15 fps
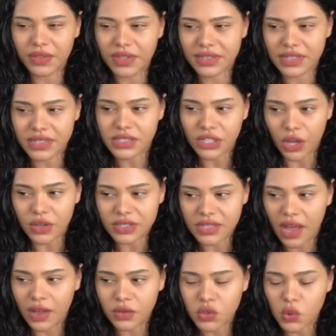of the disco
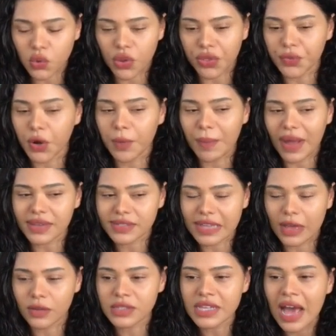sounds or the throwback
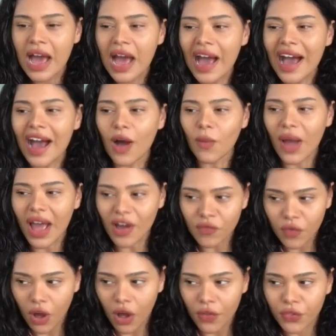sounds.
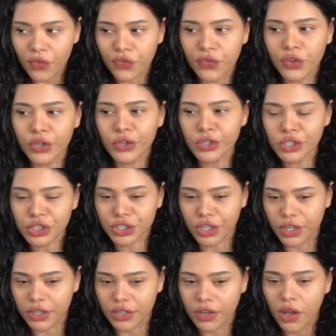However, the
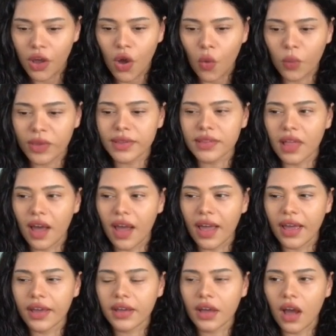fusion with
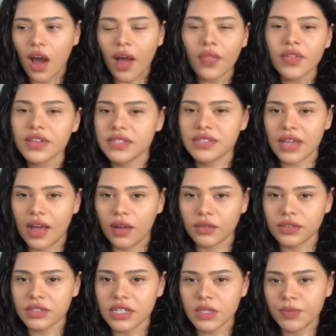like other
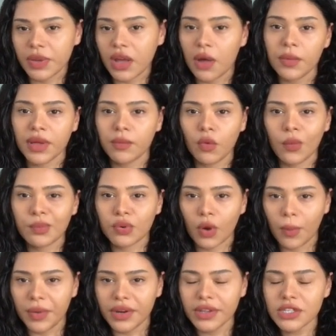sounds is becoming more
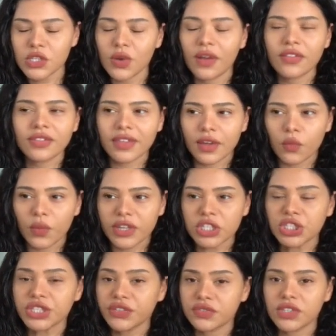prominent. So I think we're
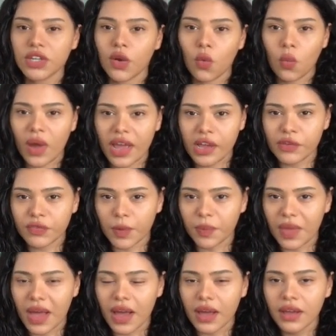shifting away from
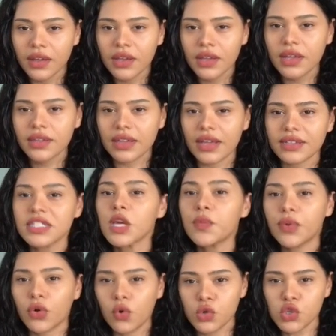that that
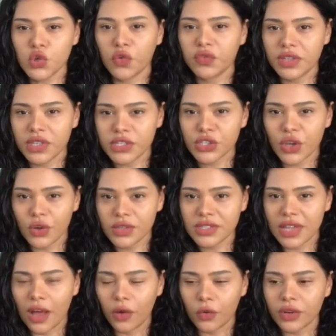typical sort of disco
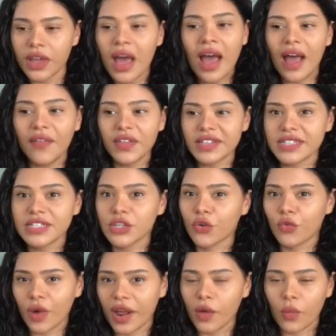sound. And this is a
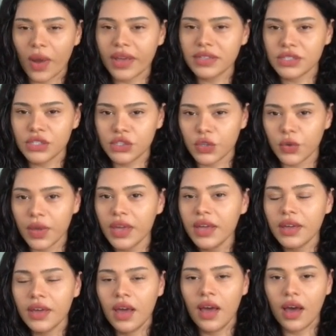great way to do
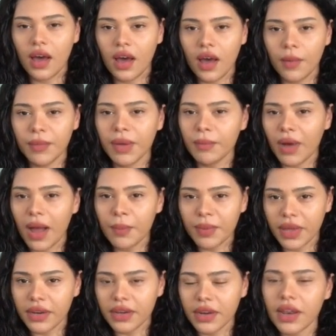it, um, in my
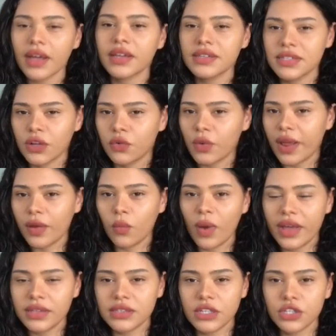opinion. Like it's a great
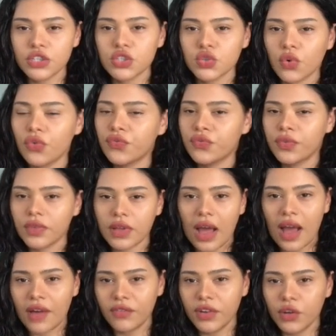way to just sort of
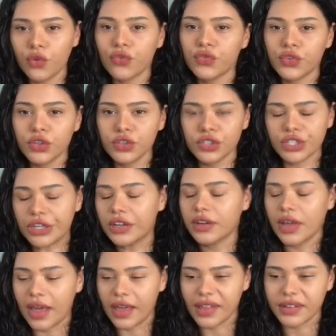have a little fusion
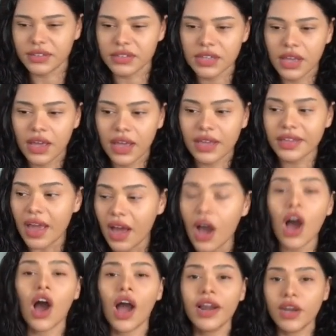and yeah,
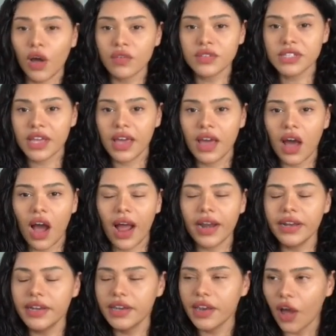I loved it. I
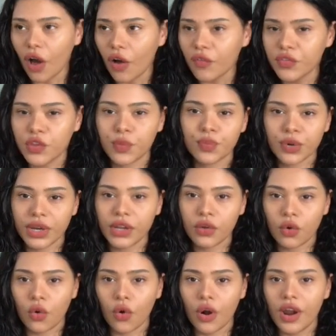loved the
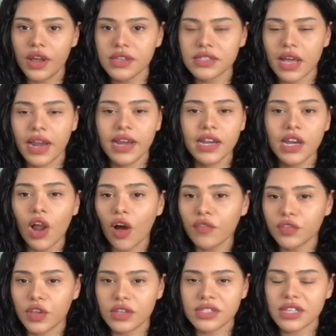pre-chorus. I
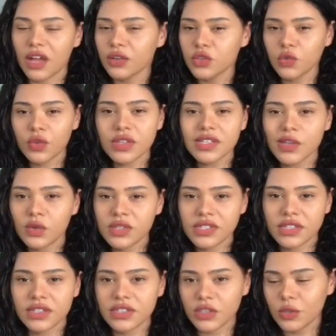loved the sounds, all those little
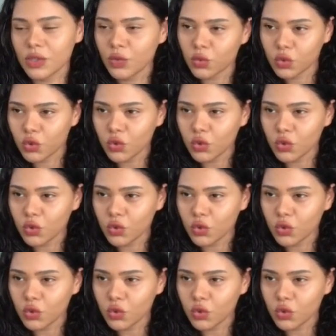synths of the